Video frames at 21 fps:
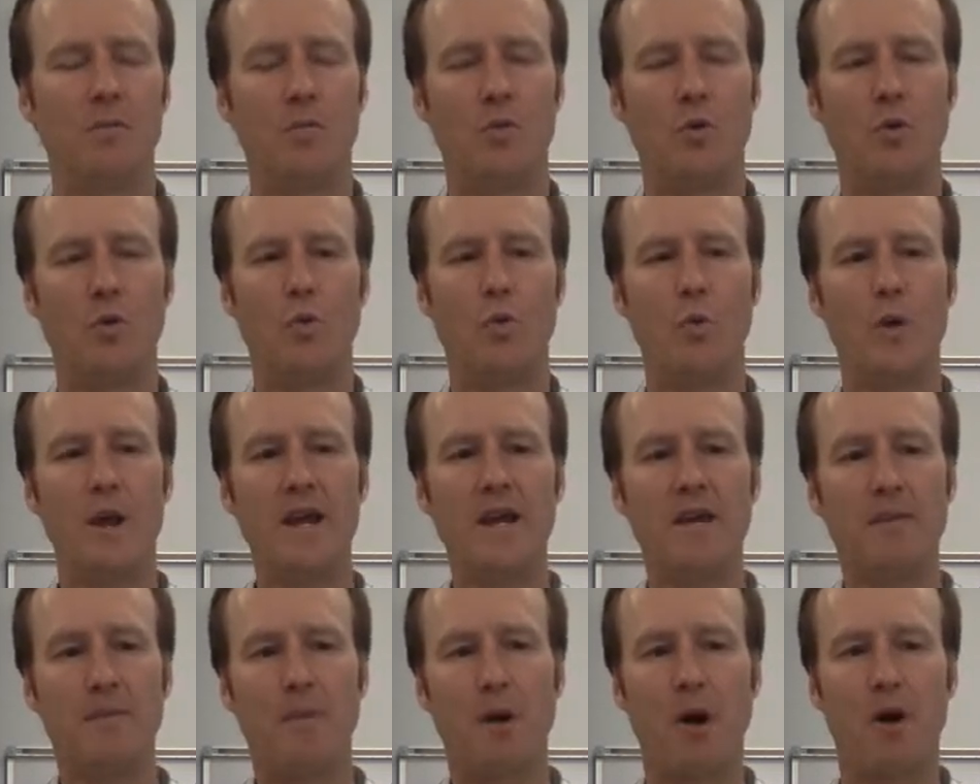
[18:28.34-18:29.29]
the
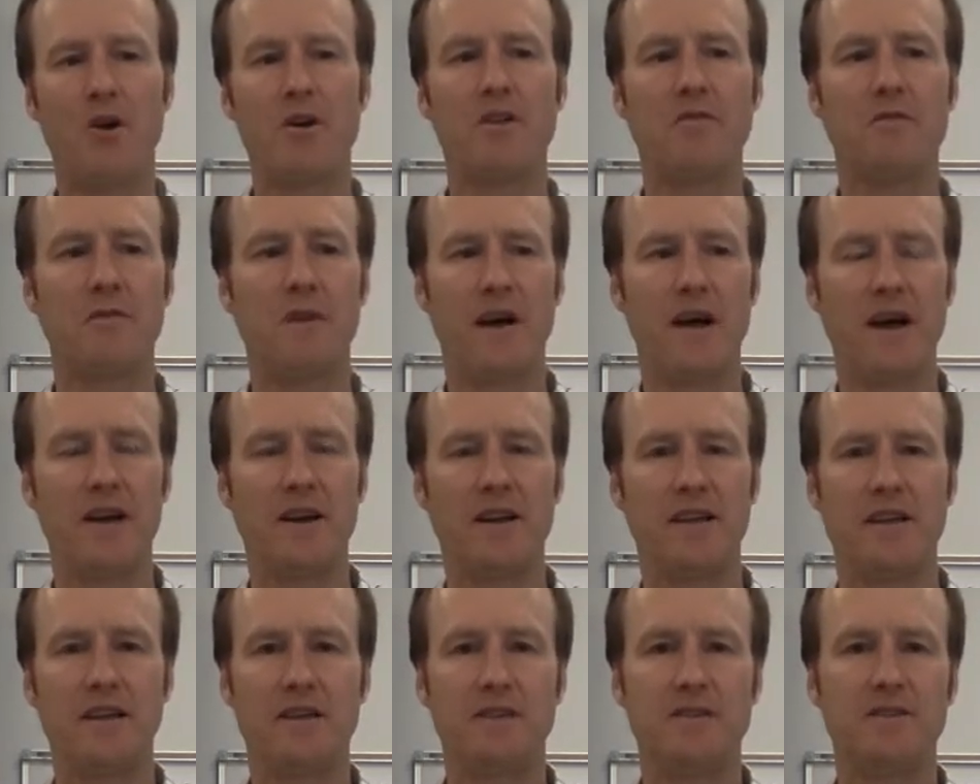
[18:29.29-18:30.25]
weight part of that
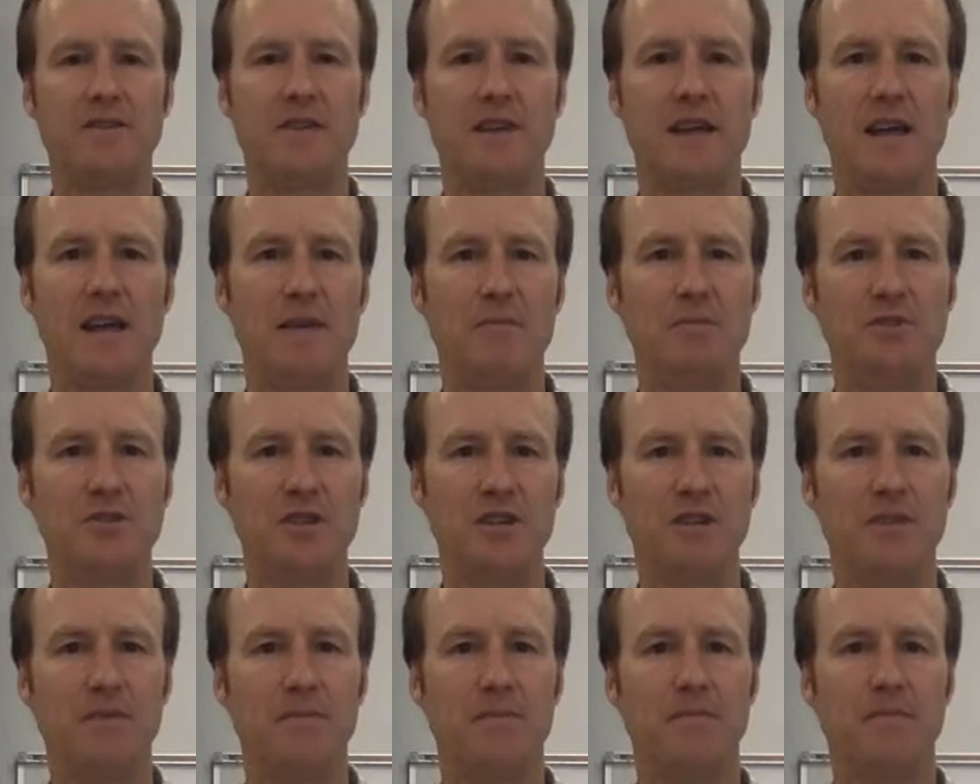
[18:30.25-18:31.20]
is mg.
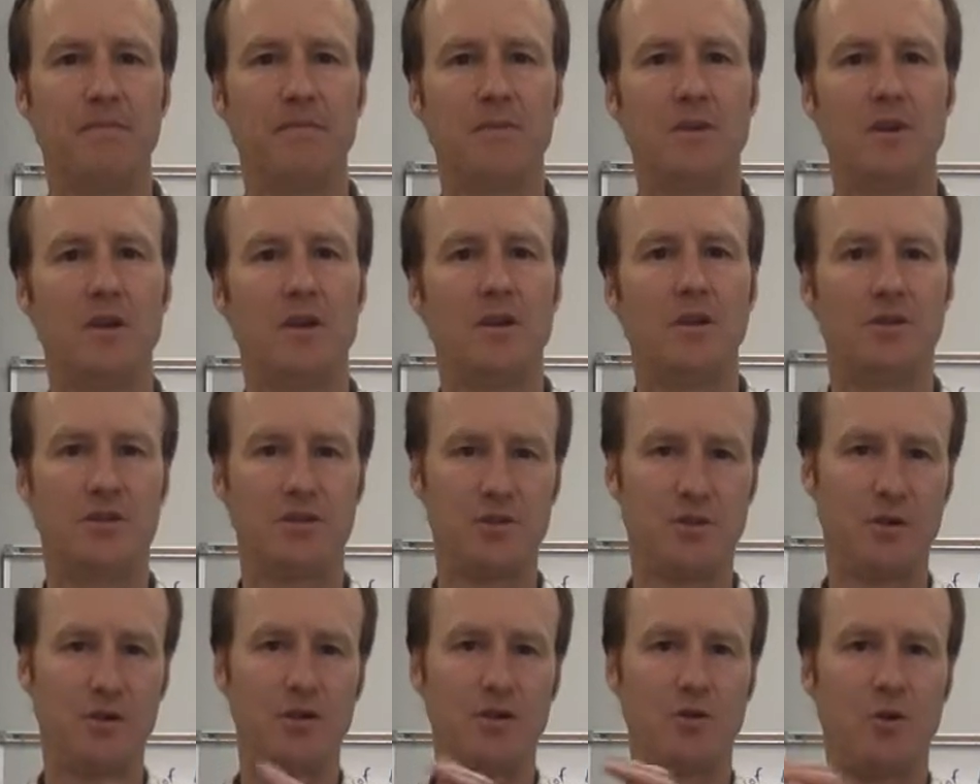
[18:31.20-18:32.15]

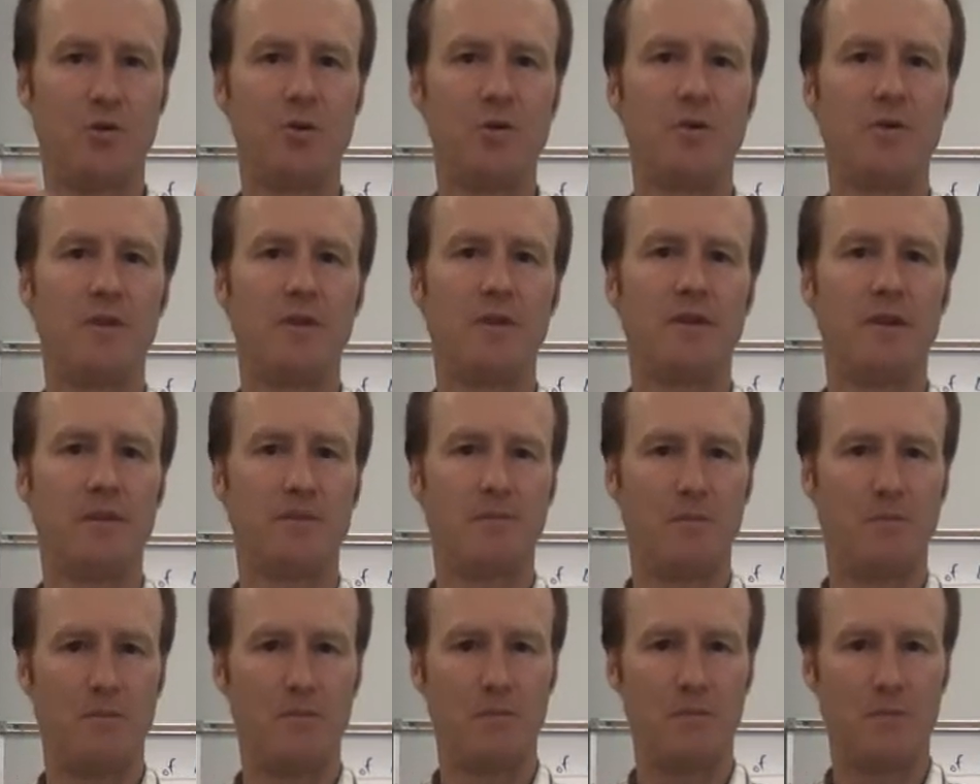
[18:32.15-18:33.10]
So I told you
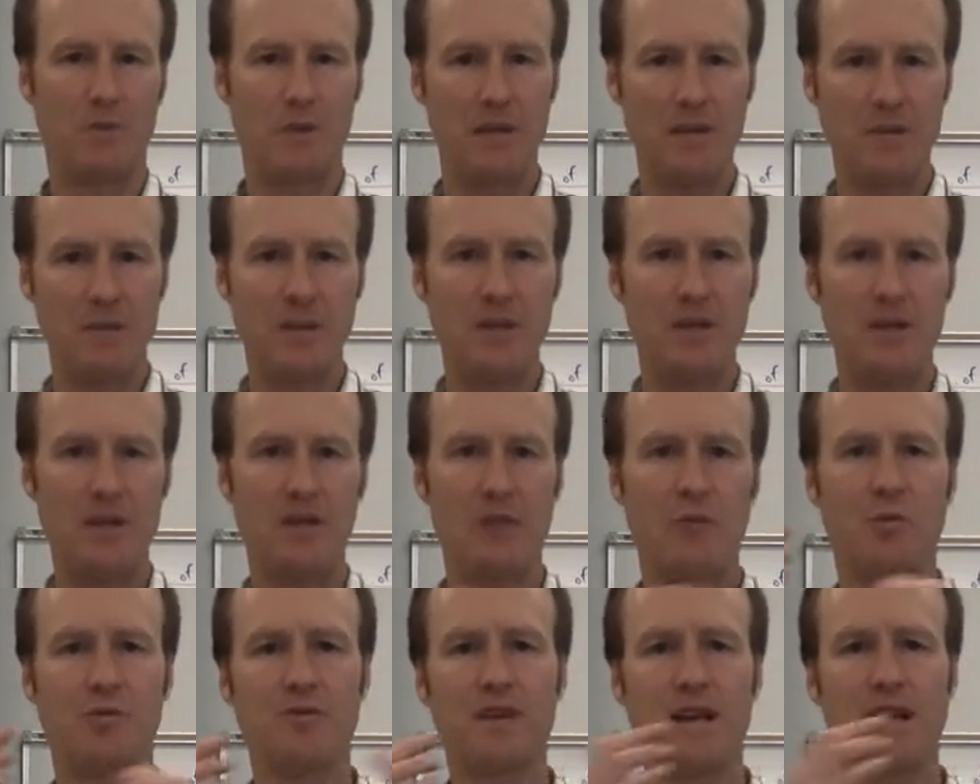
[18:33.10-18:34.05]
EP
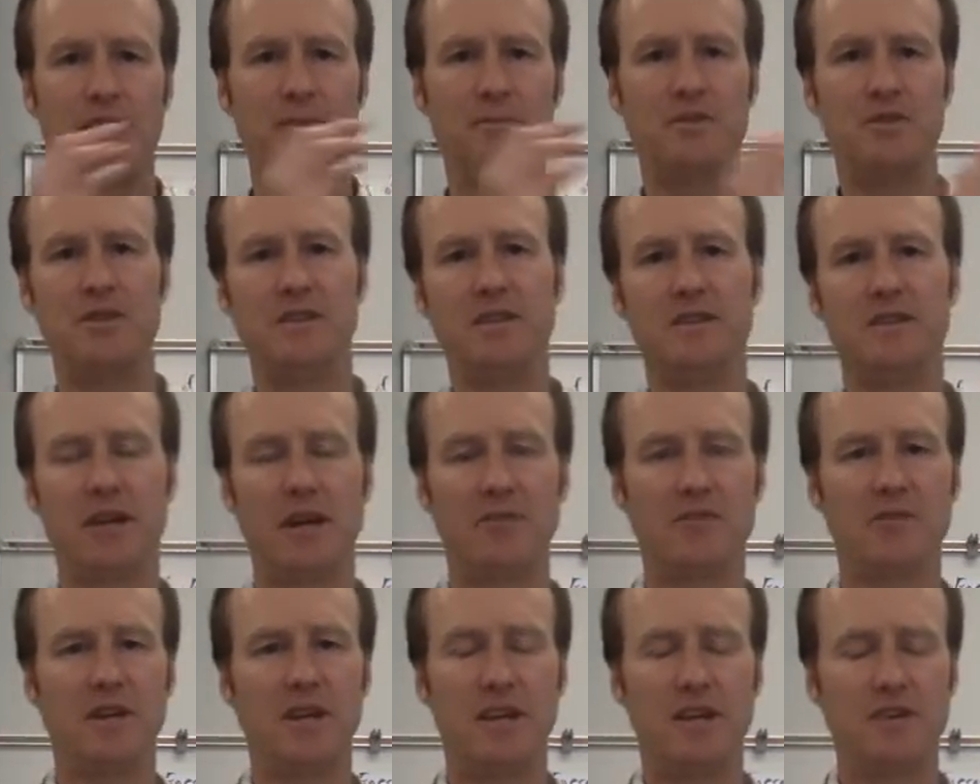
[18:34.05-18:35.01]
equals mg
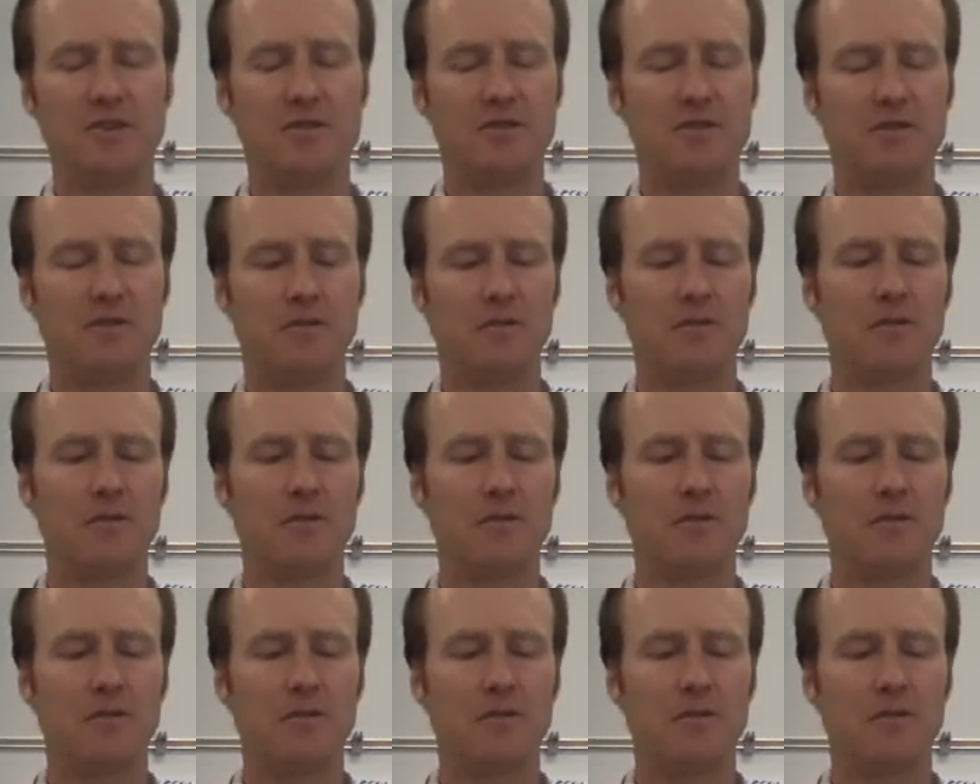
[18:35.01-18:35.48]
delta H.